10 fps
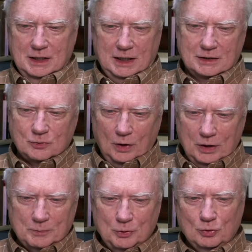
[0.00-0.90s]
and it's quite
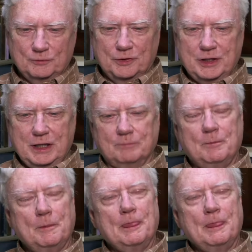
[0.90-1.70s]
a beautiful thing.